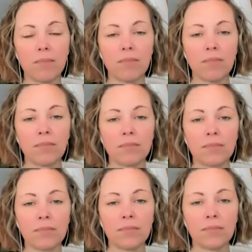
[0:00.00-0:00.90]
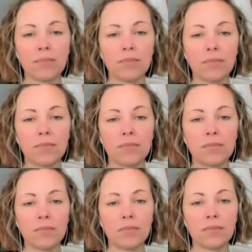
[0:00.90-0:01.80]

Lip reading: (silence)